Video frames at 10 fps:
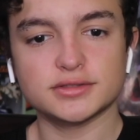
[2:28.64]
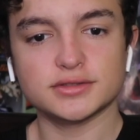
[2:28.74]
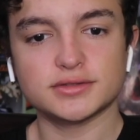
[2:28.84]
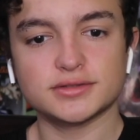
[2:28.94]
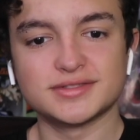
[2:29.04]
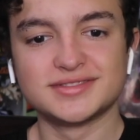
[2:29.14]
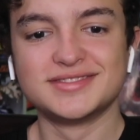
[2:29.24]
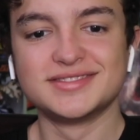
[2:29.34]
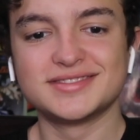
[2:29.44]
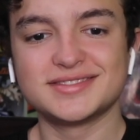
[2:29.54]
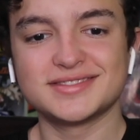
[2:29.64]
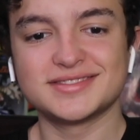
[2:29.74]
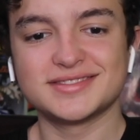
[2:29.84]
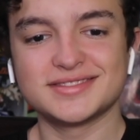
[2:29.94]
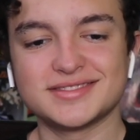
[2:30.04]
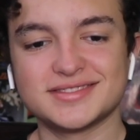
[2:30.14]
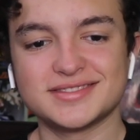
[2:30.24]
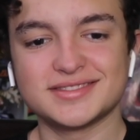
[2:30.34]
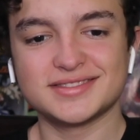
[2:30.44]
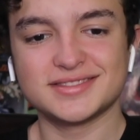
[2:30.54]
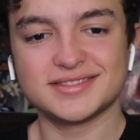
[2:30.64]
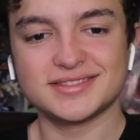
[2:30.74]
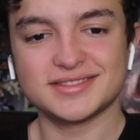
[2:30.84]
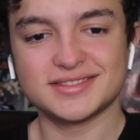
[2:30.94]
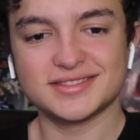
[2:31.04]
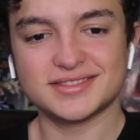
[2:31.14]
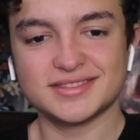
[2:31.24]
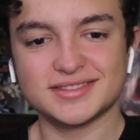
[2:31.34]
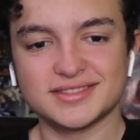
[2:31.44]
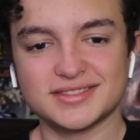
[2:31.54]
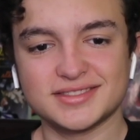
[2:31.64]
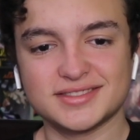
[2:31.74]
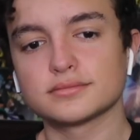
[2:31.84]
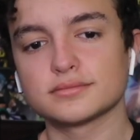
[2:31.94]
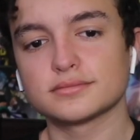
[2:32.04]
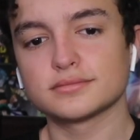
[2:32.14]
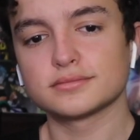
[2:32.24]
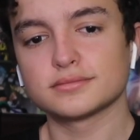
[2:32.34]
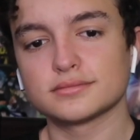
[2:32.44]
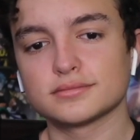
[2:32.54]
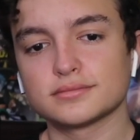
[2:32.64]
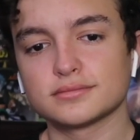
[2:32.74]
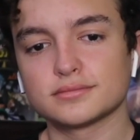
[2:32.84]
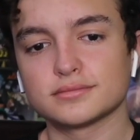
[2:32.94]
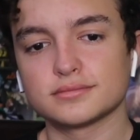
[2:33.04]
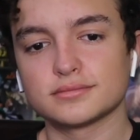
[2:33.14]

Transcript: Nobody speaks.